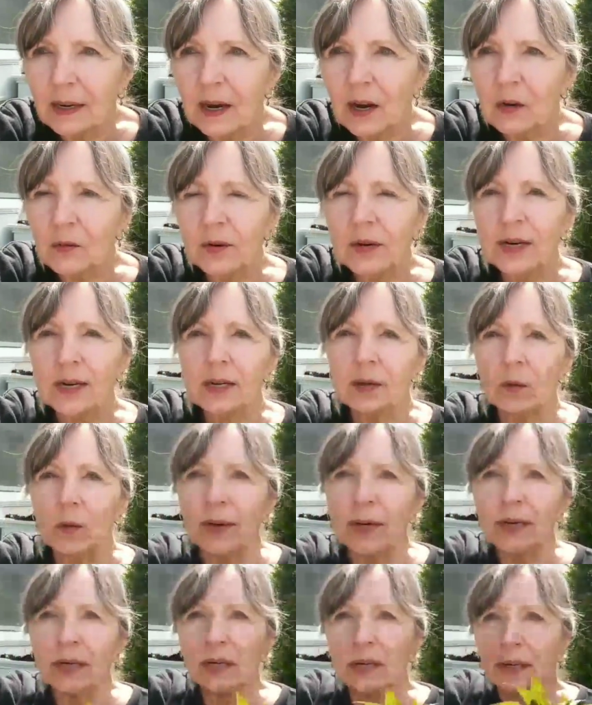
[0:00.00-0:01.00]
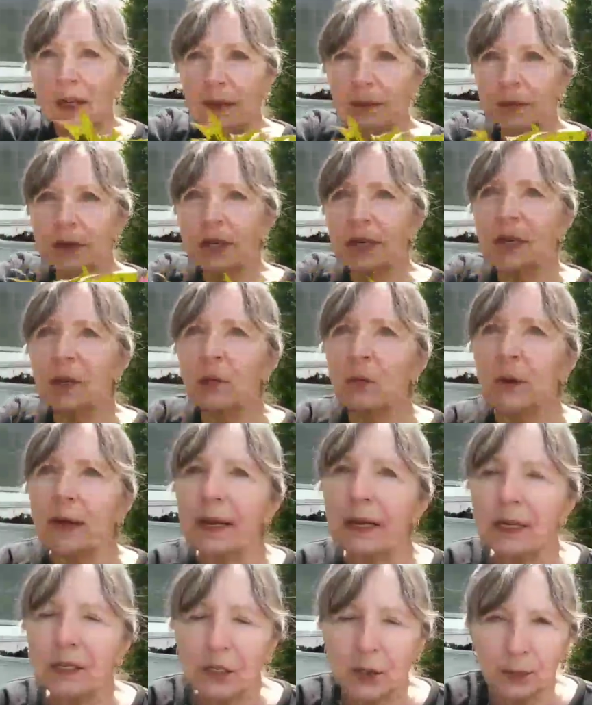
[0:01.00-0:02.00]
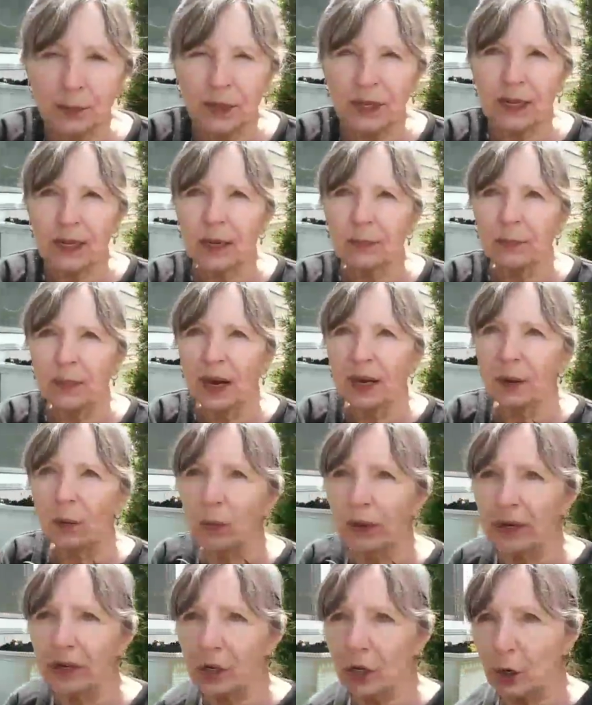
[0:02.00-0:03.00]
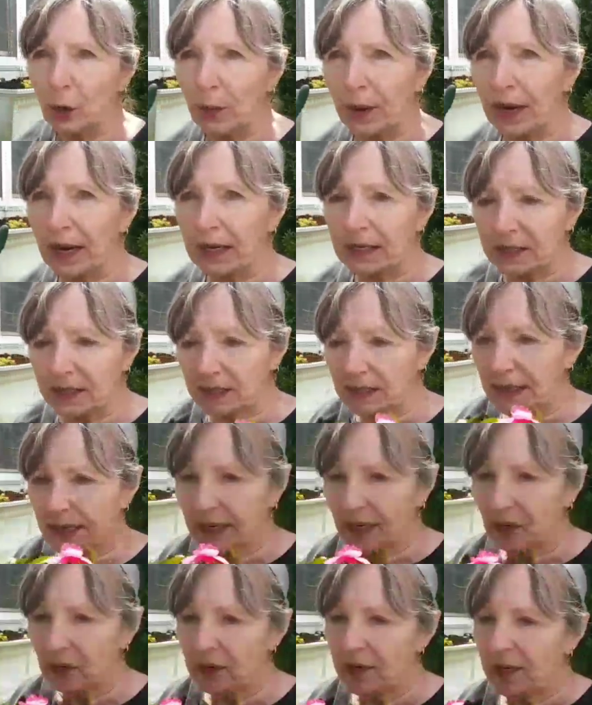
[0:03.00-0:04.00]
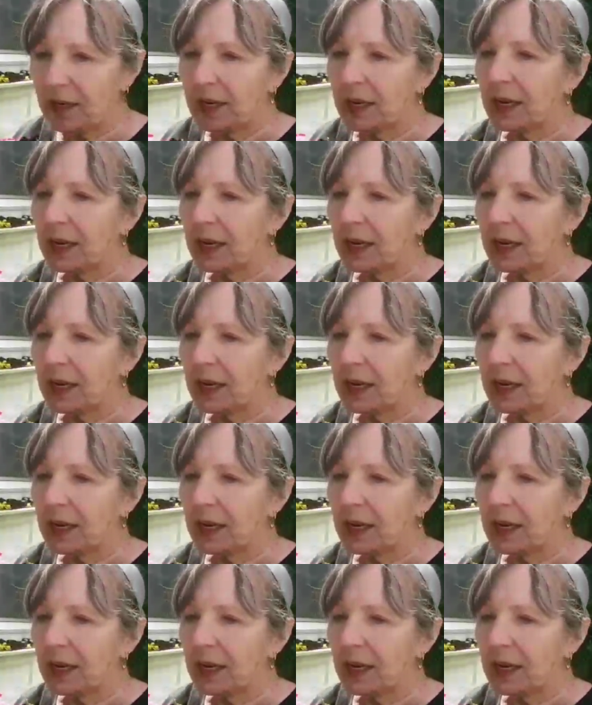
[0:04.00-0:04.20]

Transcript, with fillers: Alright, well, I'm getting ready to plant my window box now,